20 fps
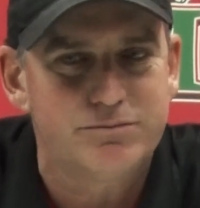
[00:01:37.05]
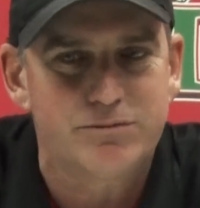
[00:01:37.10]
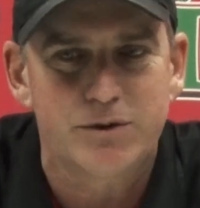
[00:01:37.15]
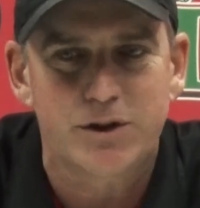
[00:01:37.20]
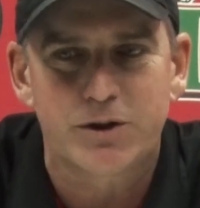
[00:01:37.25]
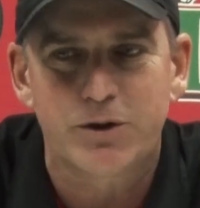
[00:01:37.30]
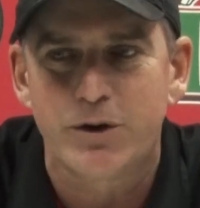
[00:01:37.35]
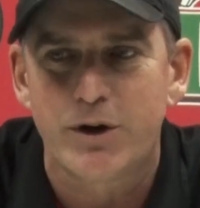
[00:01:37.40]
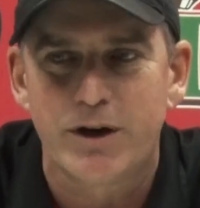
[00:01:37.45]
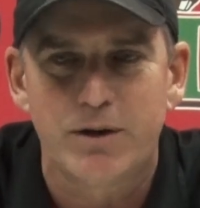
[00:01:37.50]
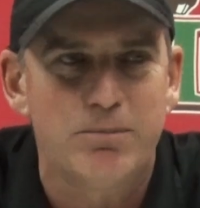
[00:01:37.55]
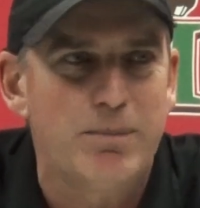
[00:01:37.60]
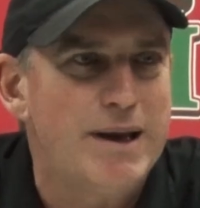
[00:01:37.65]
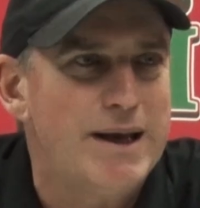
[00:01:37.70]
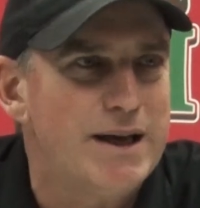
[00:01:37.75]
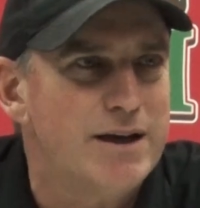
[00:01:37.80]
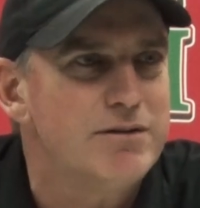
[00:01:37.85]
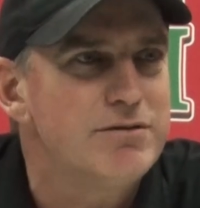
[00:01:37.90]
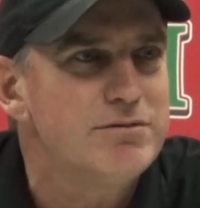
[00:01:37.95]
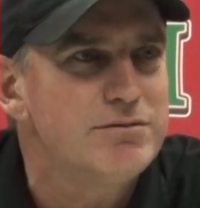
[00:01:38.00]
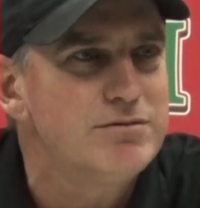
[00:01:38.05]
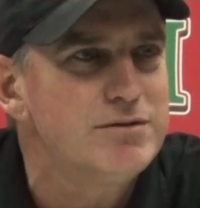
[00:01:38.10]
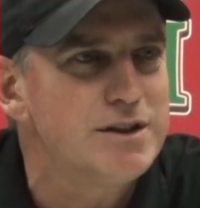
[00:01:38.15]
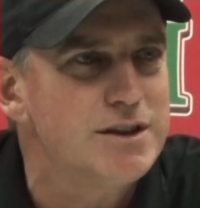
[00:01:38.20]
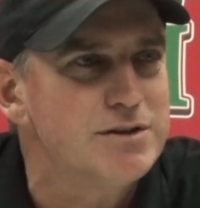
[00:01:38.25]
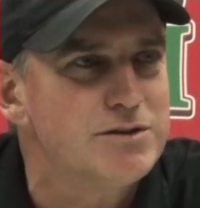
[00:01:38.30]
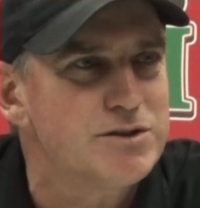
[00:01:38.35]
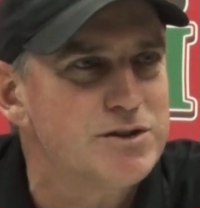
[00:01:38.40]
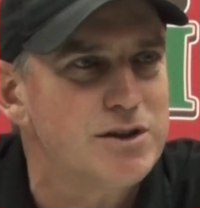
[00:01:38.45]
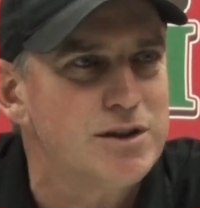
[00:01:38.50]
recruiting ban
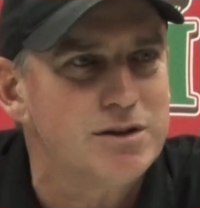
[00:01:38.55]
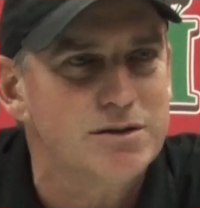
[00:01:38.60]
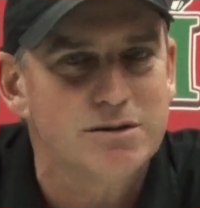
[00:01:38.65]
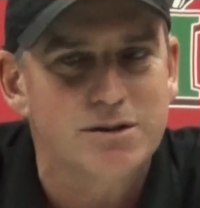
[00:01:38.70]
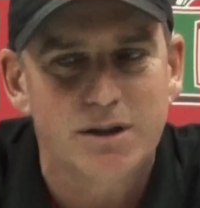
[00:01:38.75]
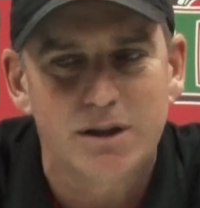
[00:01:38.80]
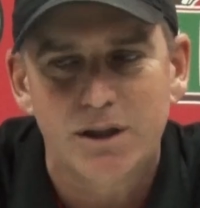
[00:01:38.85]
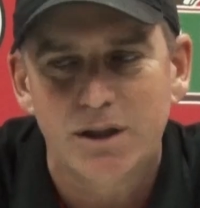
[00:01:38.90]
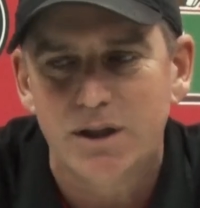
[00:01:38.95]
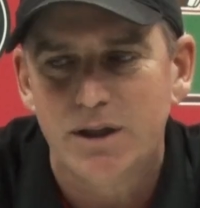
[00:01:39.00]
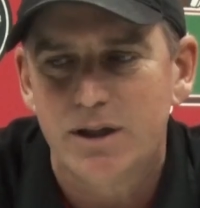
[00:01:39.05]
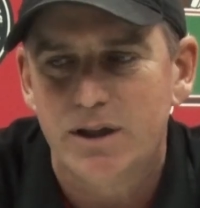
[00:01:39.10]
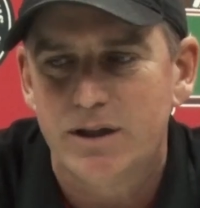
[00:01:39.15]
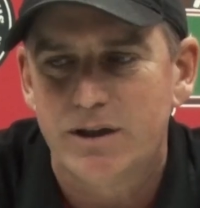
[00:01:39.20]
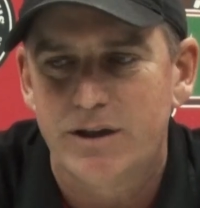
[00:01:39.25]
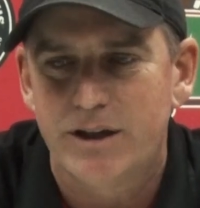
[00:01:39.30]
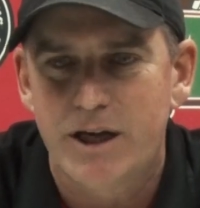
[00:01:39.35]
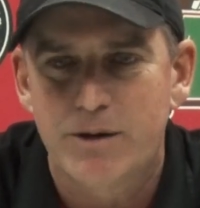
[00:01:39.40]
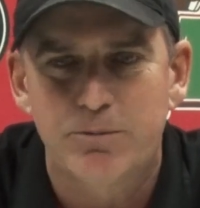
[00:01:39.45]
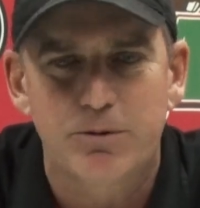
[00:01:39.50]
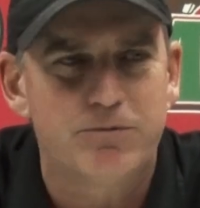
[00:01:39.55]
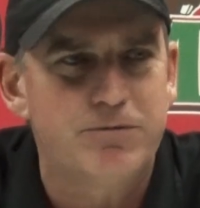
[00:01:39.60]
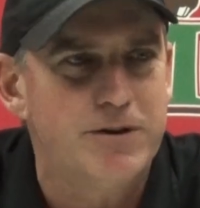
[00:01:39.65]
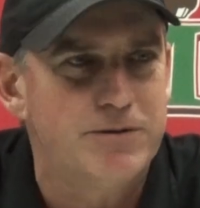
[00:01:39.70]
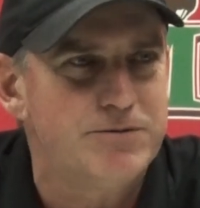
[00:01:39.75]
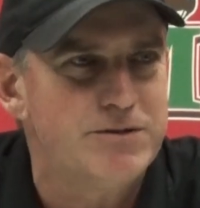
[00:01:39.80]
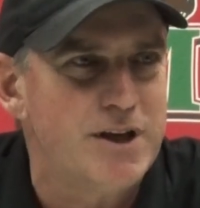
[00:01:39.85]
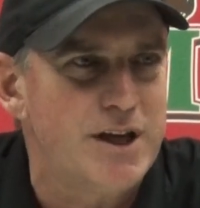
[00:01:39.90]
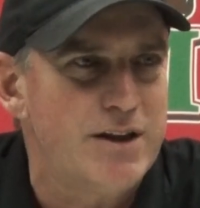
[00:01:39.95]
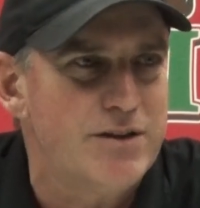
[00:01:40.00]
until April
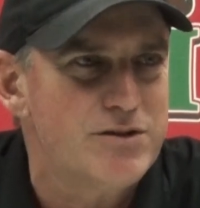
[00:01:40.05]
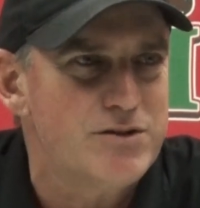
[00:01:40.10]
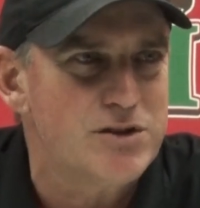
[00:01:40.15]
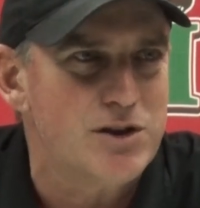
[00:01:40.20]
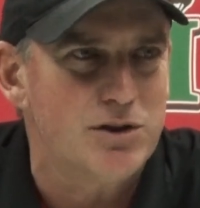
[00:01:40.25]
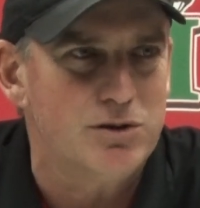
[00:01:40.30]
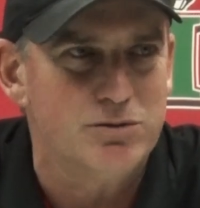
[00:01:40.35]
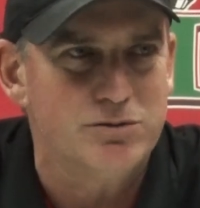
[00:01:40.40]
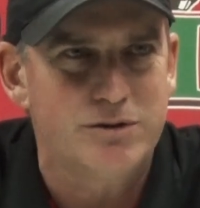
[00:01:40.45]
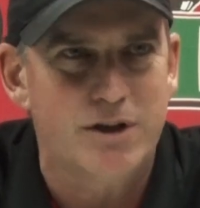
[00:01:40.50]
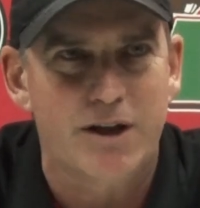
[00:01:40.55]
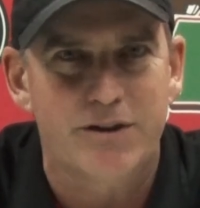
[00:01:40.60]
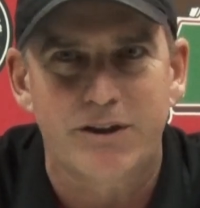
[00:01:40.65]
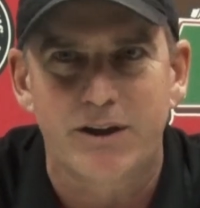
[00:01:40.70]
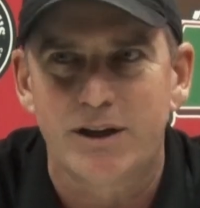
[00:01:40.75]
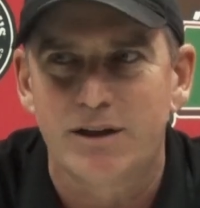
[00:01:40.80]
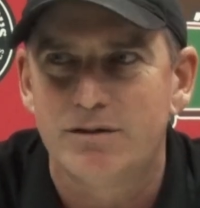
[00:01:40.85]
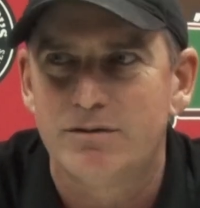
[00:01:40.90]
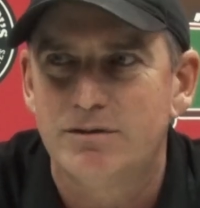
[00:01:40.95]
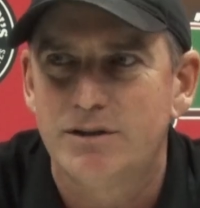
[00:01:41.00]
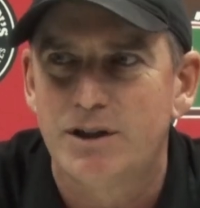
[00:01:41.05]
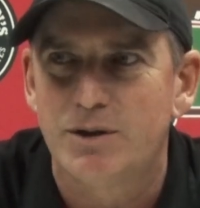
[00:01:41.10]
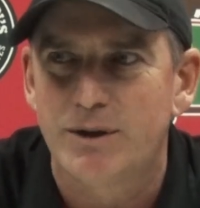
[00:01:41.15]
15th, so nothing.